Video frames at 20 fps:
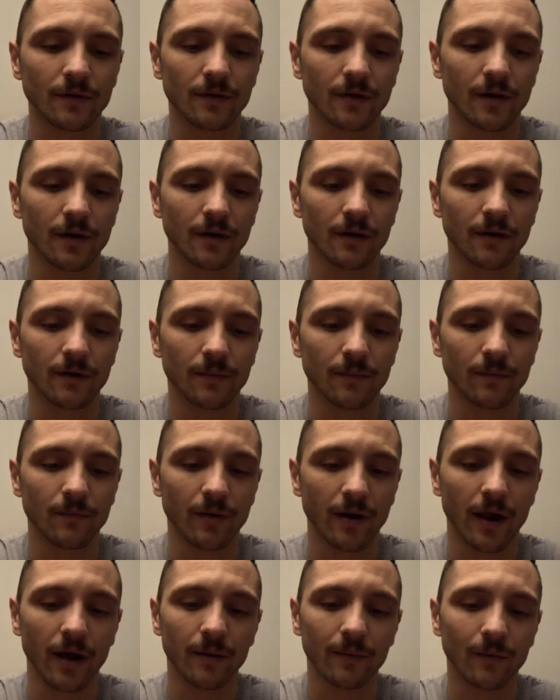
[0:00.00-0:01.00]

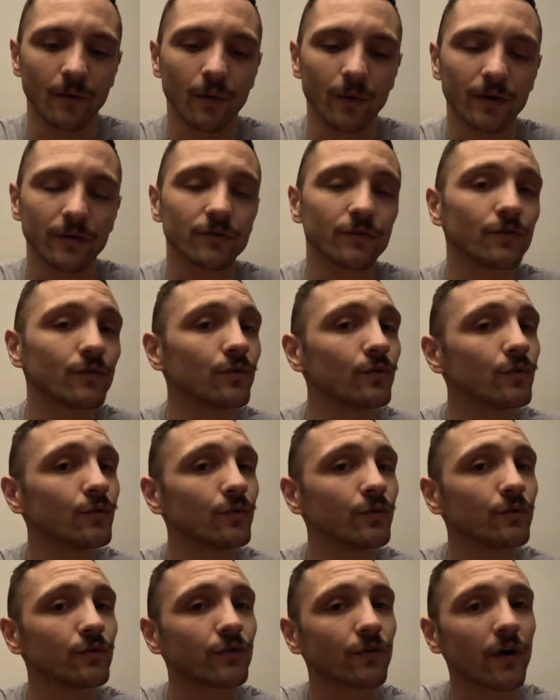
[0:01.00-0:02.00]
But I am going
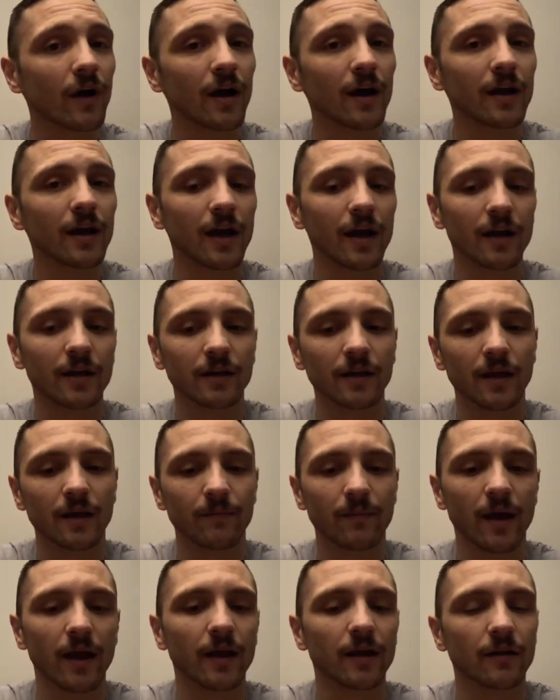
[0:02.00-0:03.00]
to try and
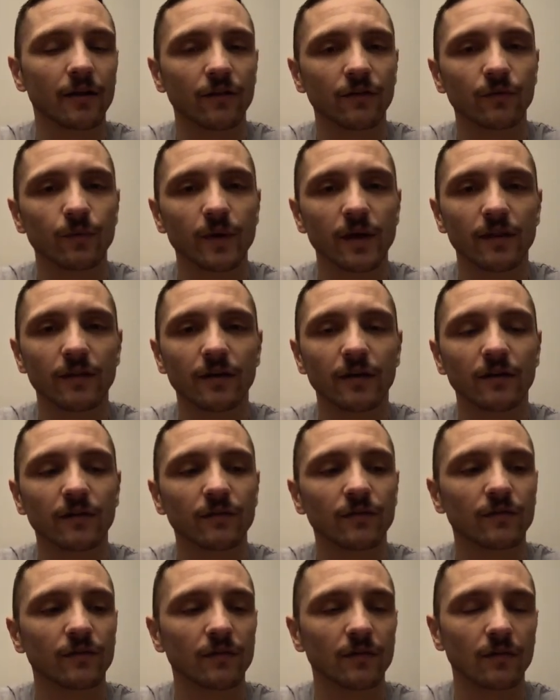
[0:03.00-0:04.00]
get back into the swing of
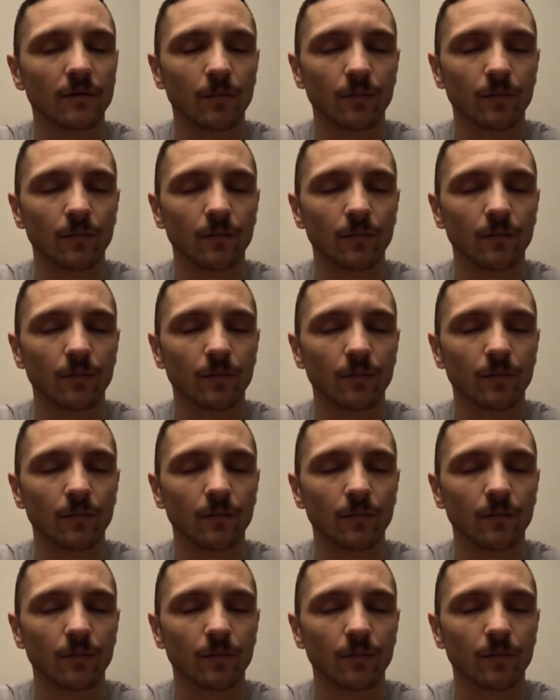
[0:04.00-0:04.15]
things.